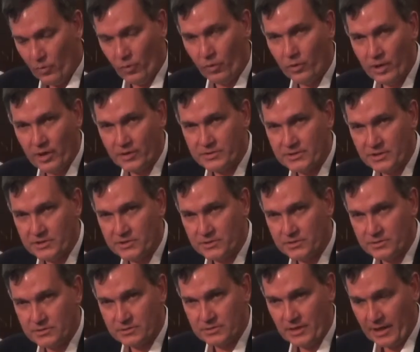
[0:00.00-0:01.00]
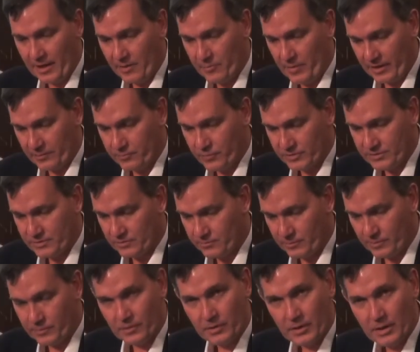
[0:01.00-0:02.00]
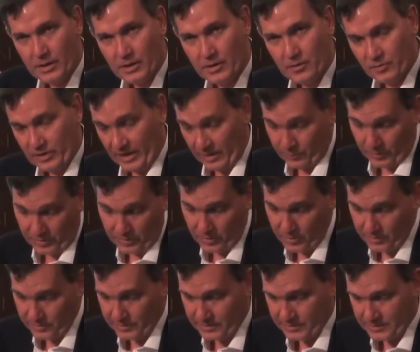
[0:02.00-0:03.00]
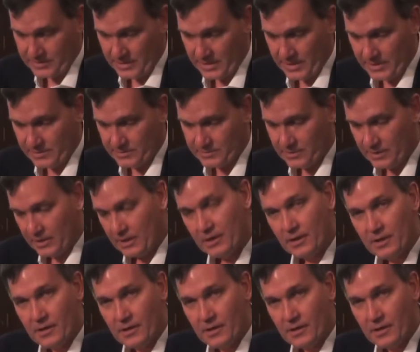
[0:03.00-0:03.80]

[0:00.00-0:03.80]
all those issues today about possible can we cure the disease?